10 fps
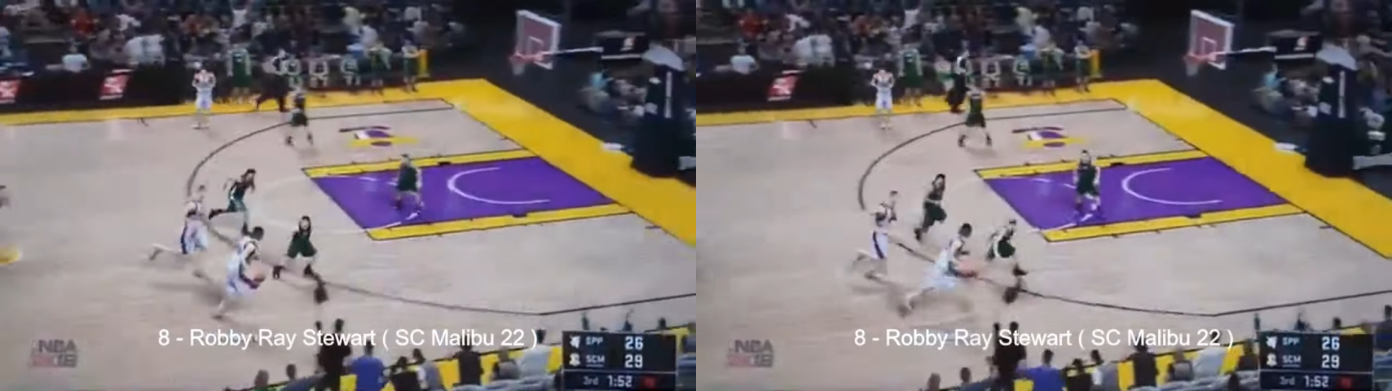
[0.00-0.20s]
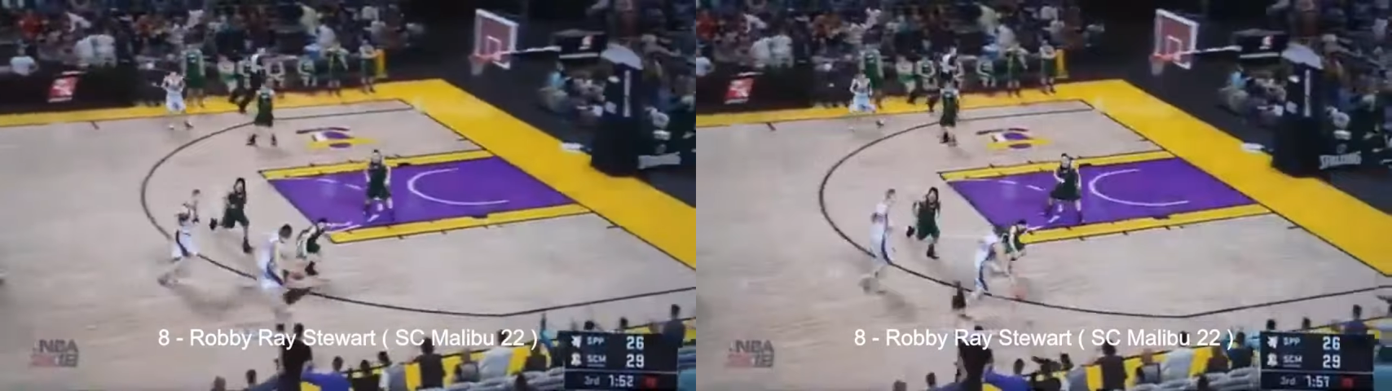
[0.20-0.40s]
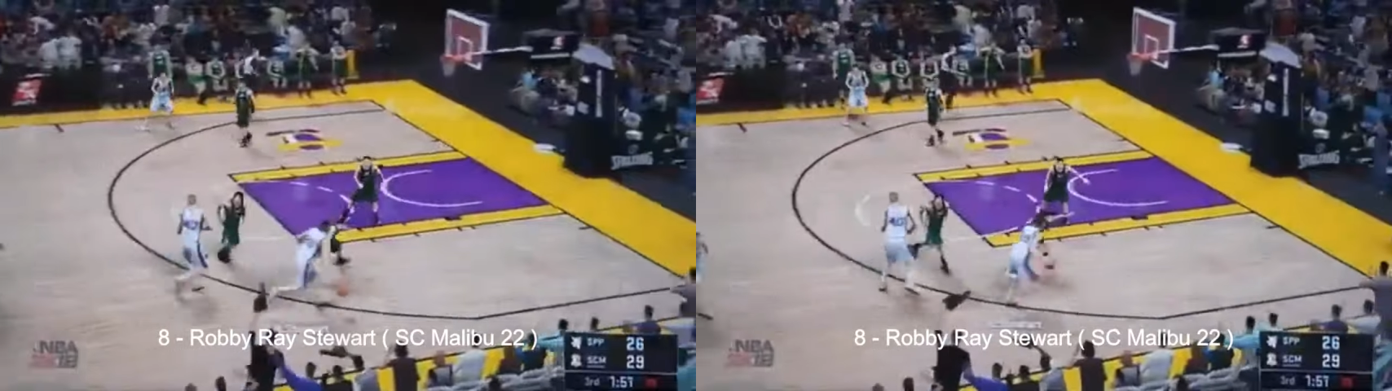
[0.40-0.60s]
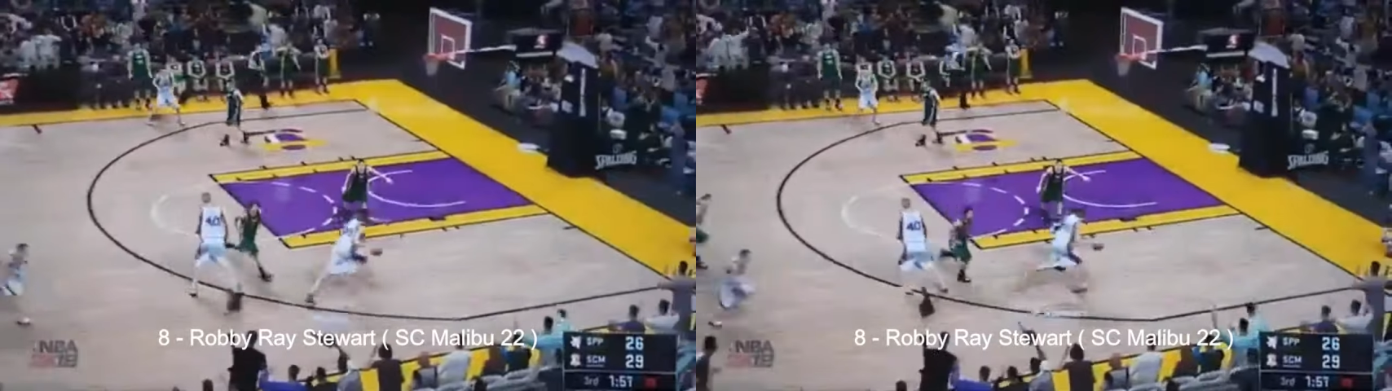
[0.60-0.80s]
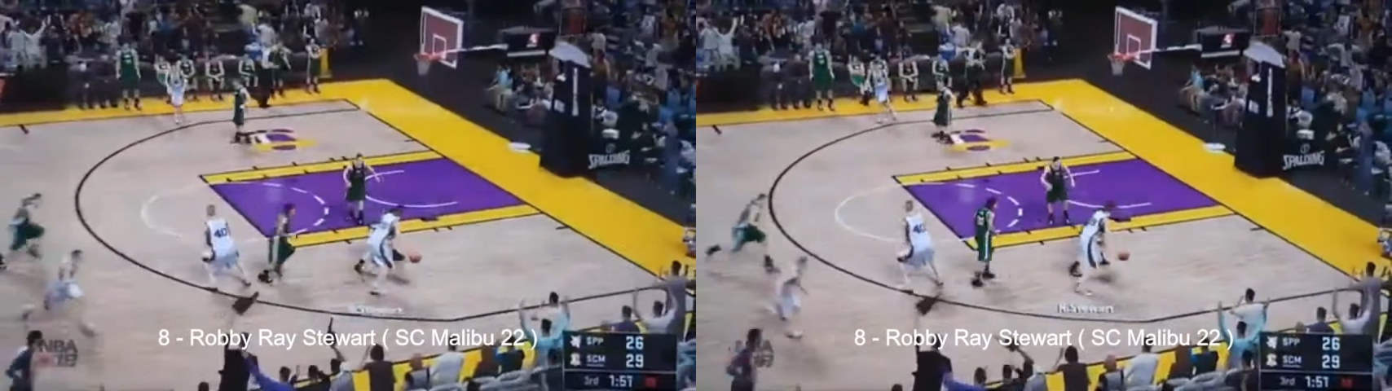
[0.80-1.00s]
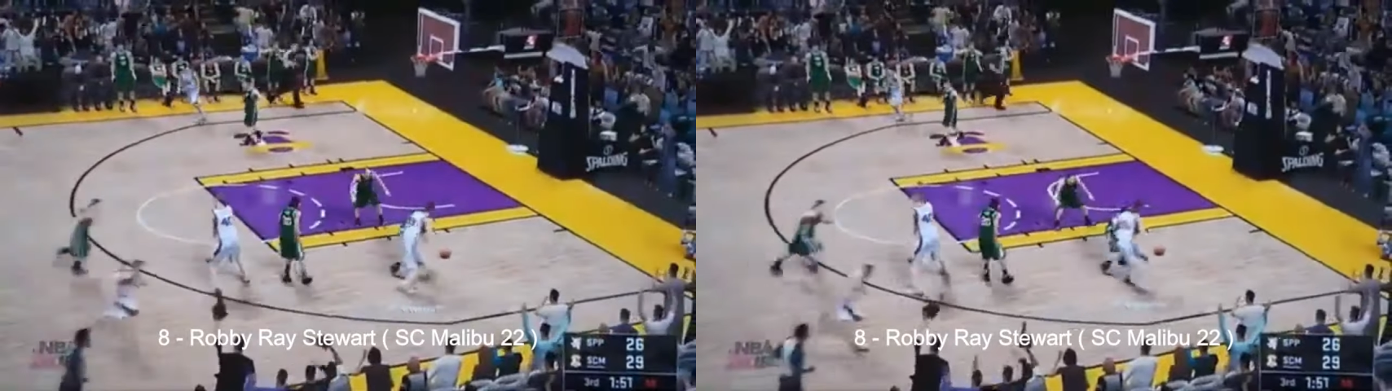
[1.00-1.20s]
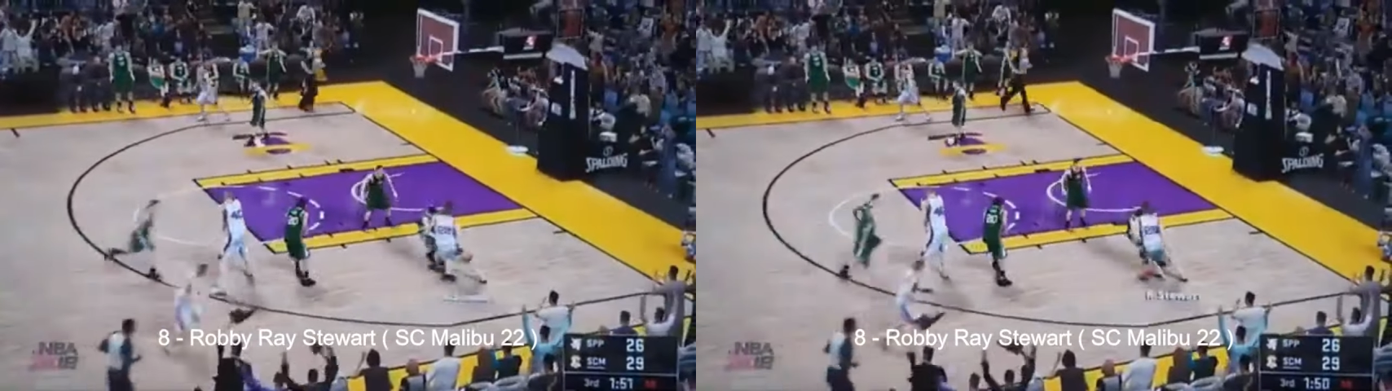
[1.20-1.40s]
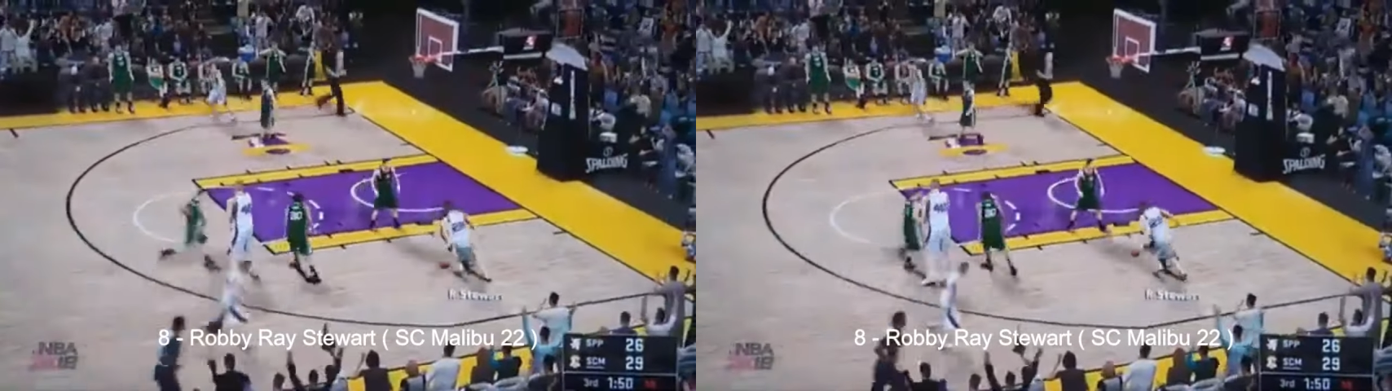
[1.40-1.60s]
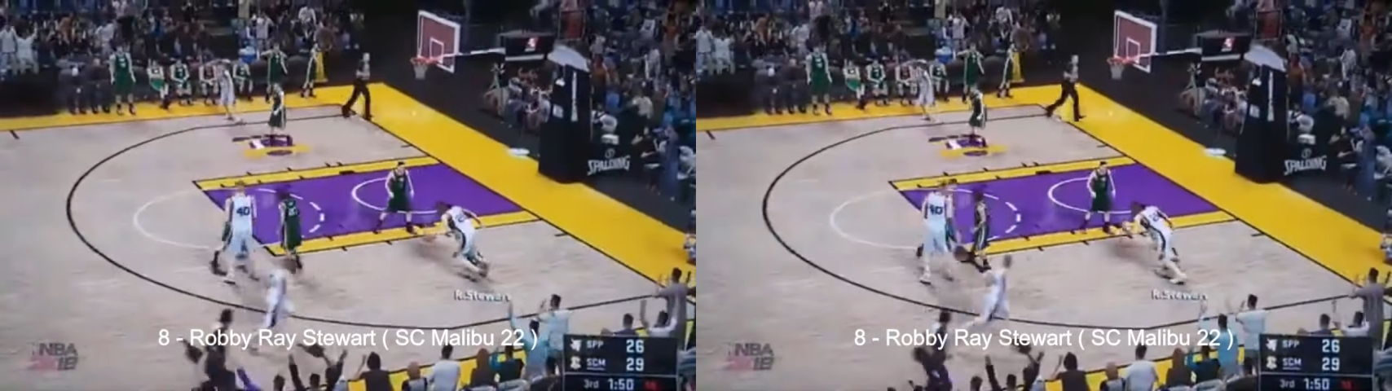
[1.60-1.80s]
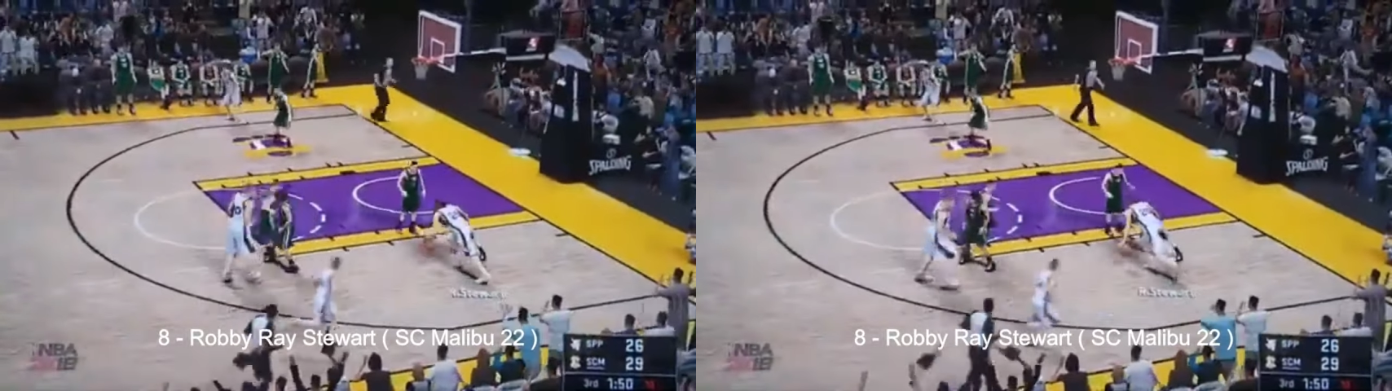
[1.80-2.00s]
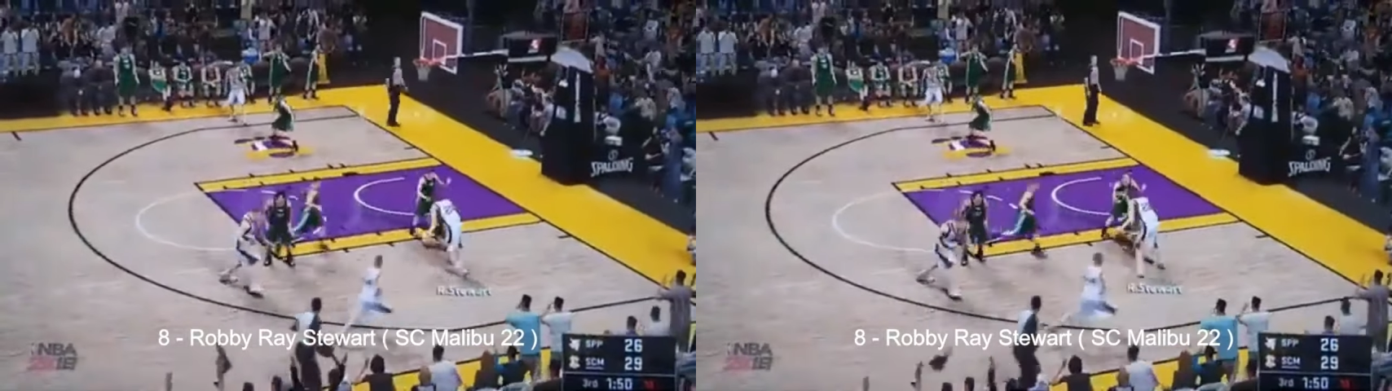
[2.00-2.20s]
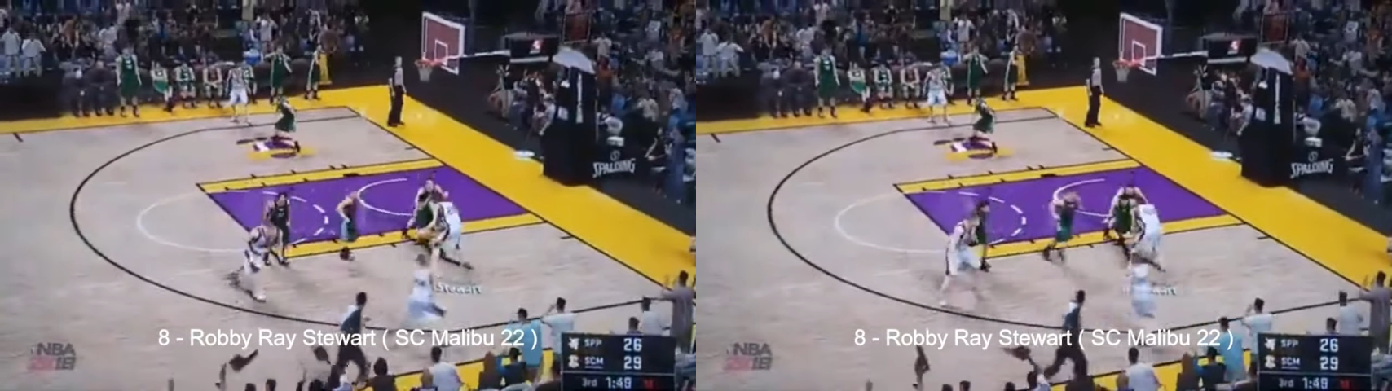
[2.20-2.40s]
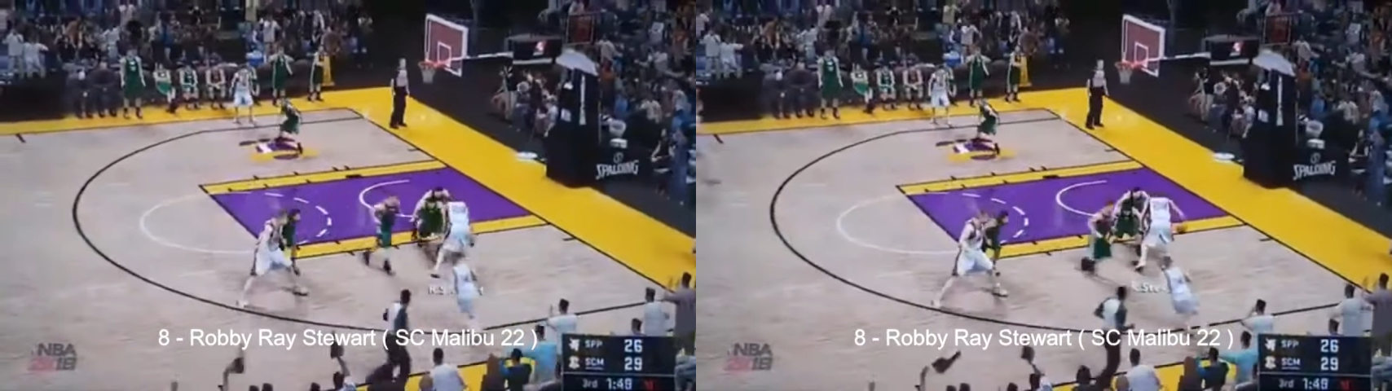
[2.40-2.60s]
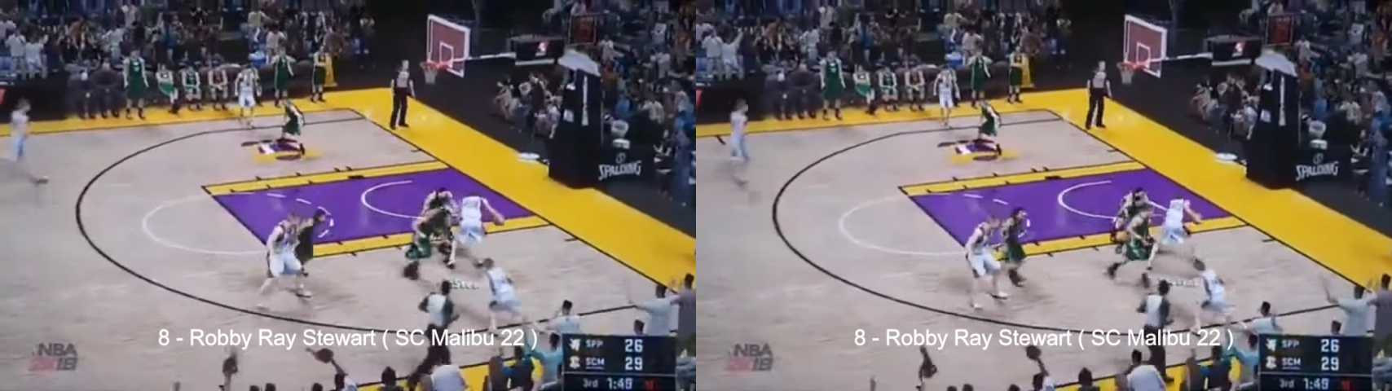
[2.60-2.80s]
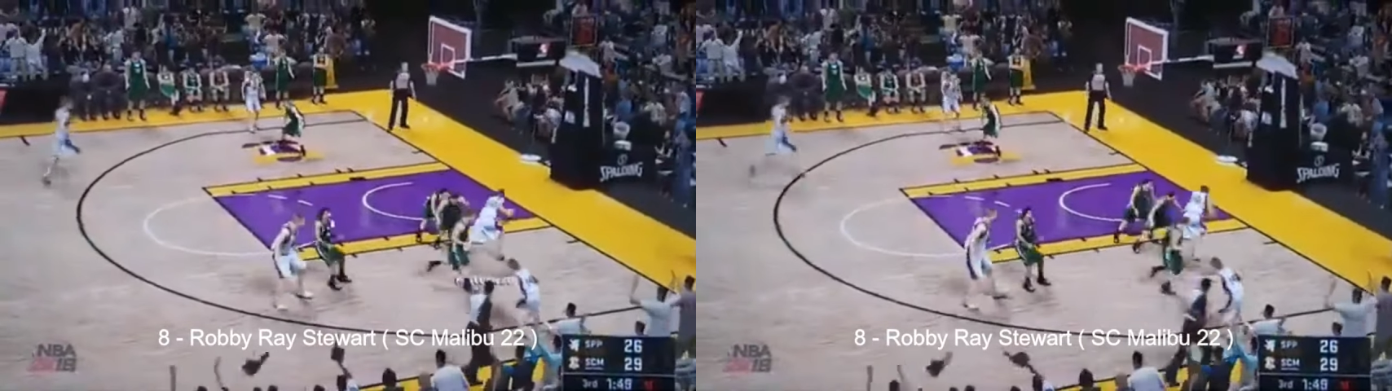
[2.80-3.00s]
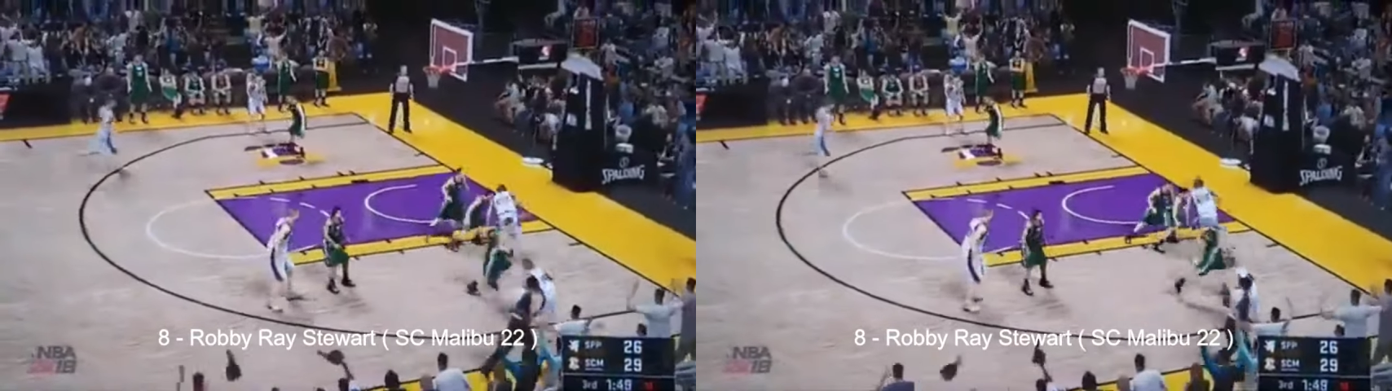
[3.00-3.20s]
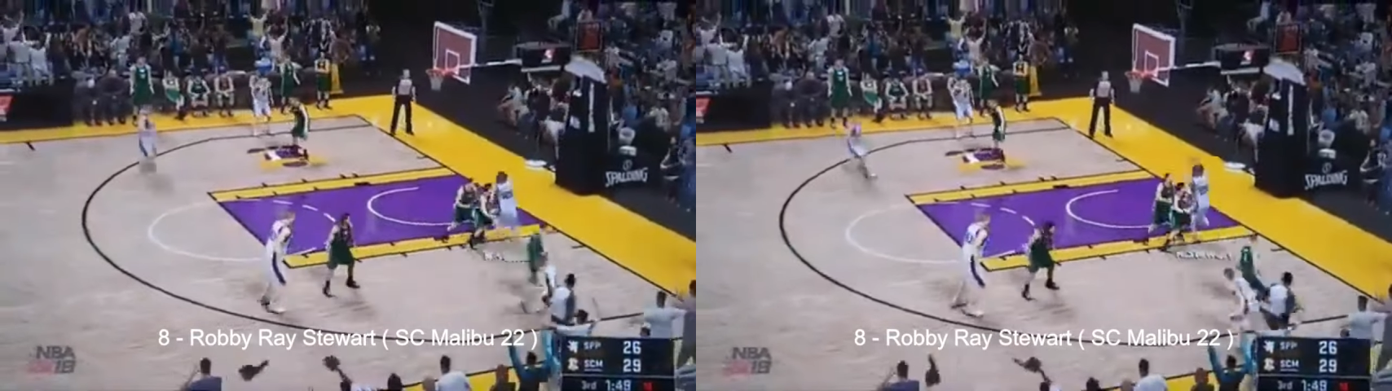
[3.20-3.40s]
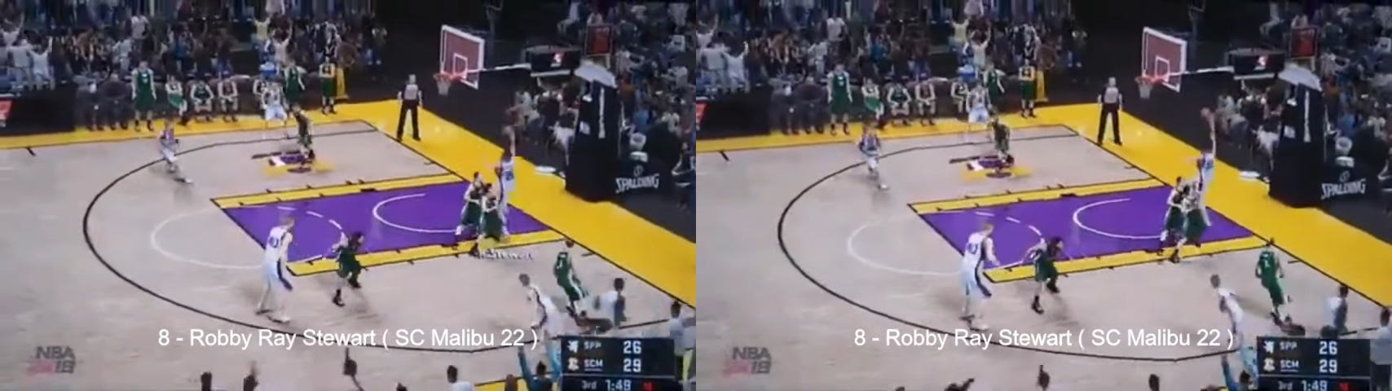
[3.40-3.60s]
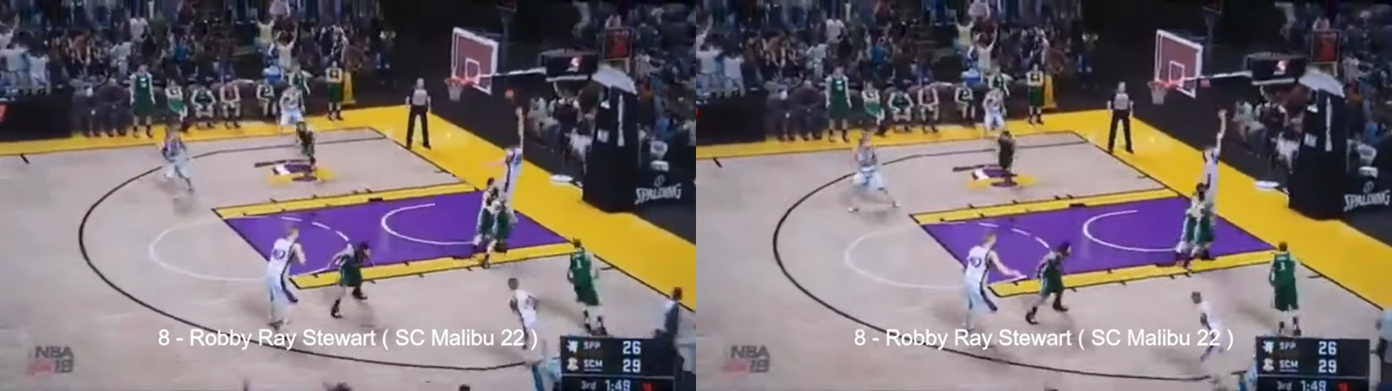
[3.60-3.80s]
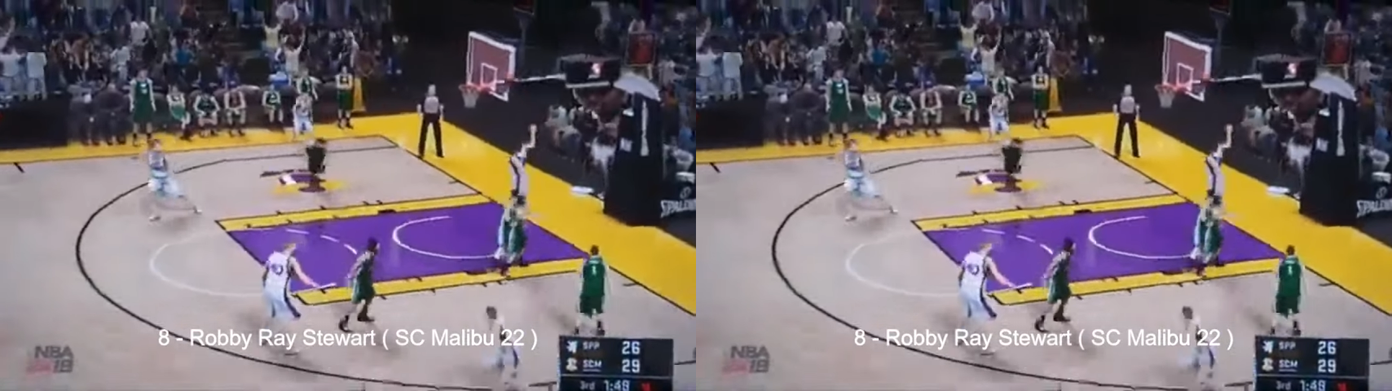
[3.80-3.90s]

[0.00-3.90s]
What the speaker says: No face is visible, so there are no lips to read.